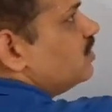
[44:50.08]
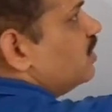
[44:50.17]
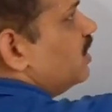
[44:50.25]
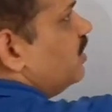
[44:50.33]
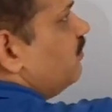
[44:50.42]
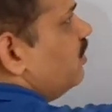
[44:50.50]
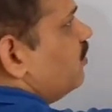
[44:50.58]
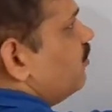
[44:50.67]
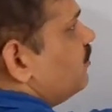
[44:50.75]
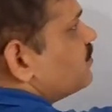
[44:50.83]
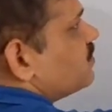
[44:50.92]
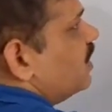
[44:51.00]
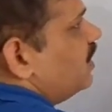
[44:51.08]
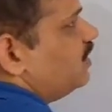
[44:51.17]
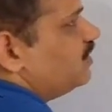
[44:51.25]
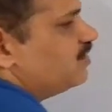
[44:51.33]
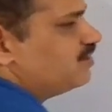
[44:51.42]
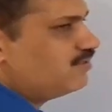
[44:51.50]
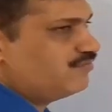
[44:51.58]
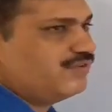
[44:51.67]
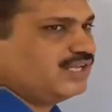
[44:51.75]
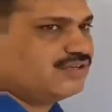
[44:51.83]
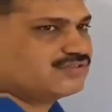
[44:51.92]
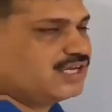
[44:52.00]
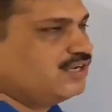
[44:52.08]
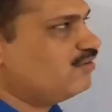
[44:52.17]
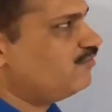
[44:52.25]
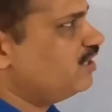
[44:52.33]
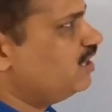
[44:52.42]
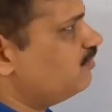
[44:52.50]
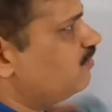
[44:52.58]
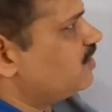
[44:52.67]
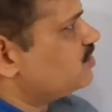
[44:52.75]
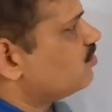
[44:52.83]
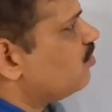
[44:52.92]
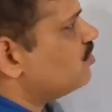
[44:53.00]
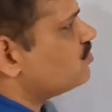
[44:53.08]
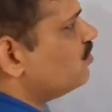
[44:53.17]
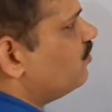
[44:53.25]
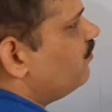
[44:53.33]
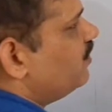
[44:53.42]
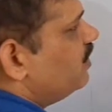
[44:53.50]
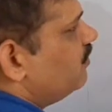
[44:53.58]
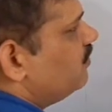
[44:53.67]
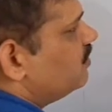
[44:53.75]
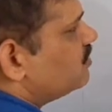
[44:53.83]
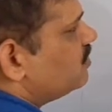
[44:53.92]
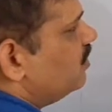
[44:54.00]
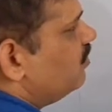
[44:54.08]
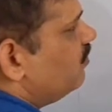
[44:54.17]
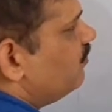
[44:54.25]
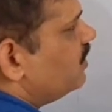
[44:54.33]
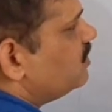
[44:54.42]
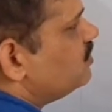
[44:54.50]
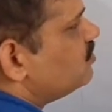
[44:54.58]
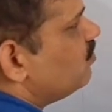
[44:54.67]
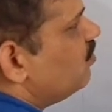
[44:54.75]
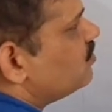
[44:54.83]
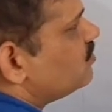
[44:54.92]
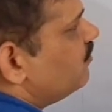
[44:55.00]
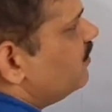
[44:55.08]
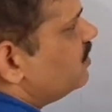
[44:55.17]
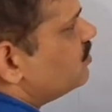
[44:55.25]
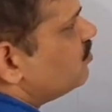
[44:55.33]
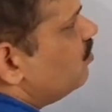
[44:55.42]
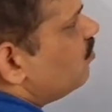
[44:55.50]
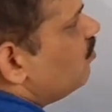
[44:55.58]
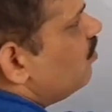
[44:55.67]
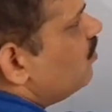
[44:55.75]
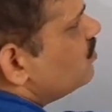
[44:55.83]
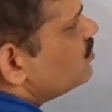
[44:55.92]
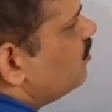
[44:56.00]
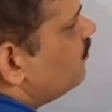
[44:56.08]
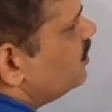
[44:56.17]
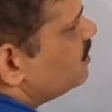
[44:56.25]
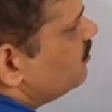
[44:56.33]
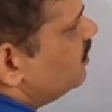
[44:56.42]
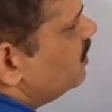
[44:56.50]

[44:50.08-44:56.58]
The derivative of sine of variable is cos of variable. Sine of x is cos of x. So cos of this